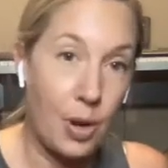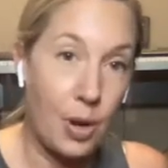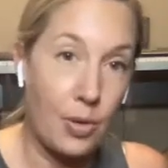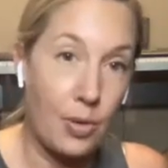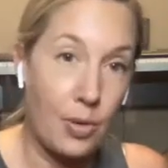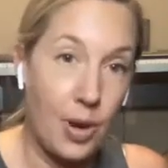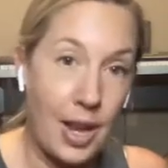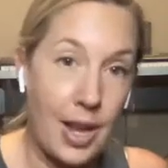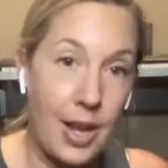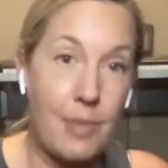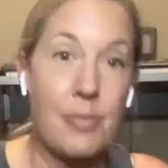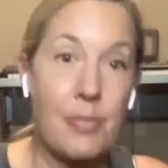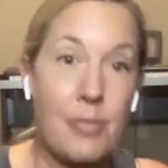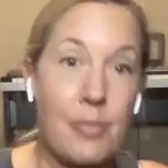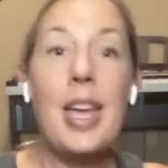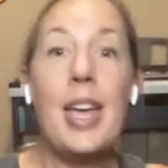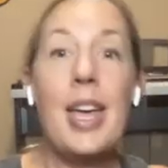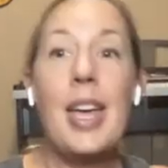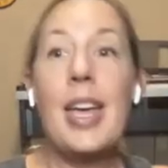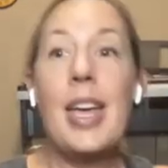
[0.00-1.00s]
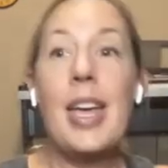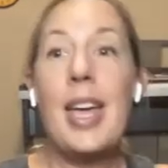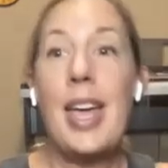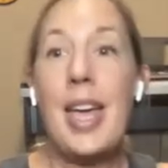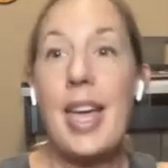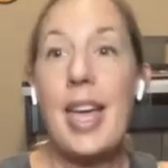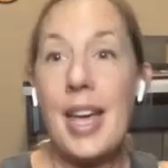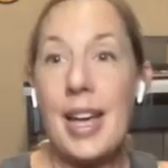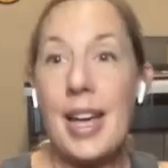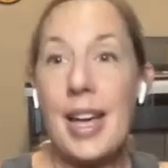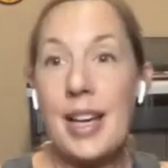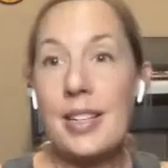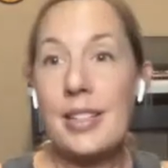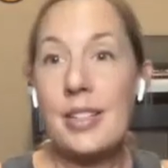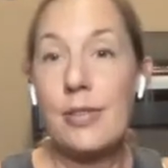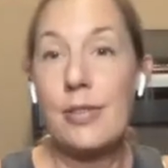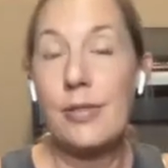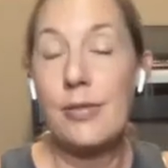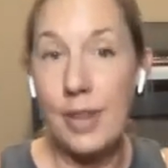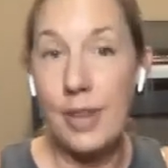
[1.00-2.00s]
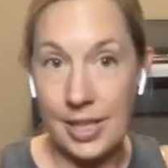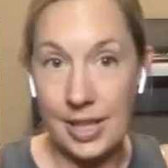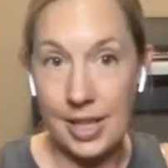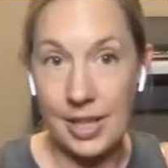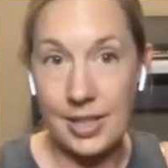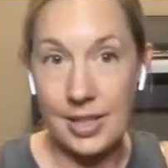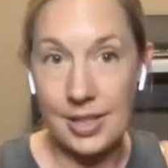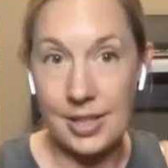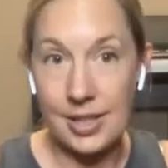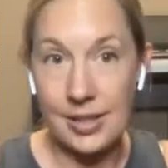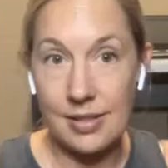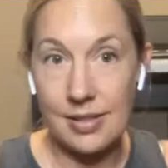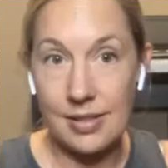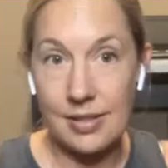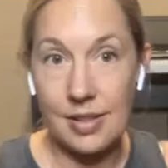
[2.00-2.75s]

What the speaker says: program and fitness.